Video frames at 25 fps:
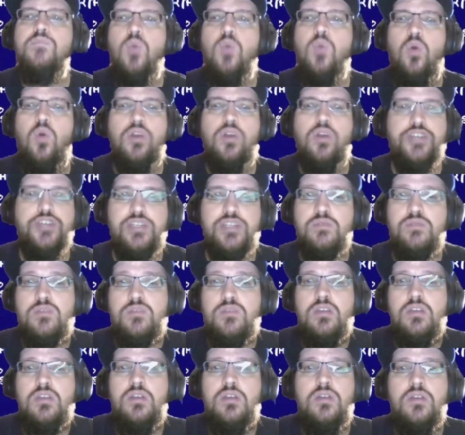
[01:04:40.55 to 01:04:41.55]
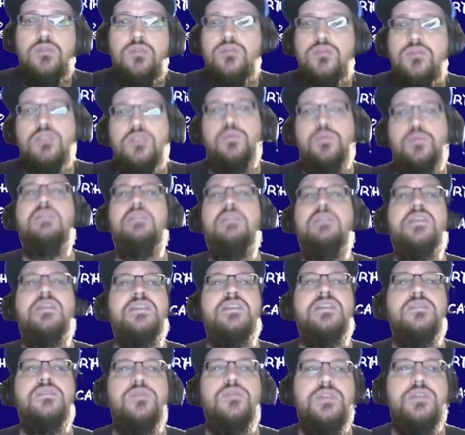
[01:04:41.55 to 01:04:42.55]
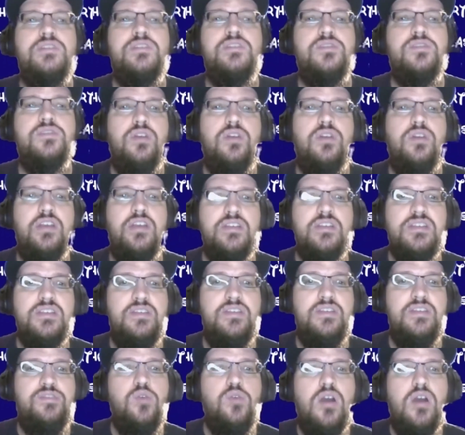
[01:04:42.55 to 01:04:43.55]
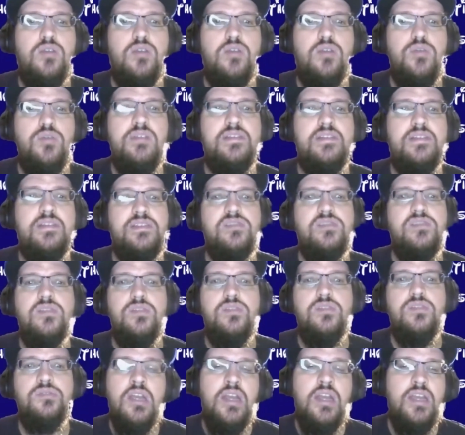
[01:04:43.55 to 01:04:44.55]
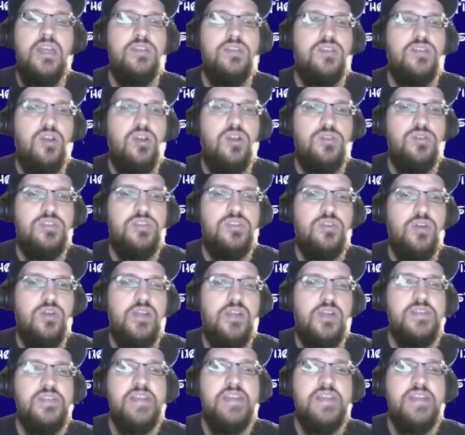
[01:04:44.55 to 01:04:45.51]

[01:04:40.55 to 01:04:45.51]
or just to re-listen to his stories if you want to re-listen to his ghost stories.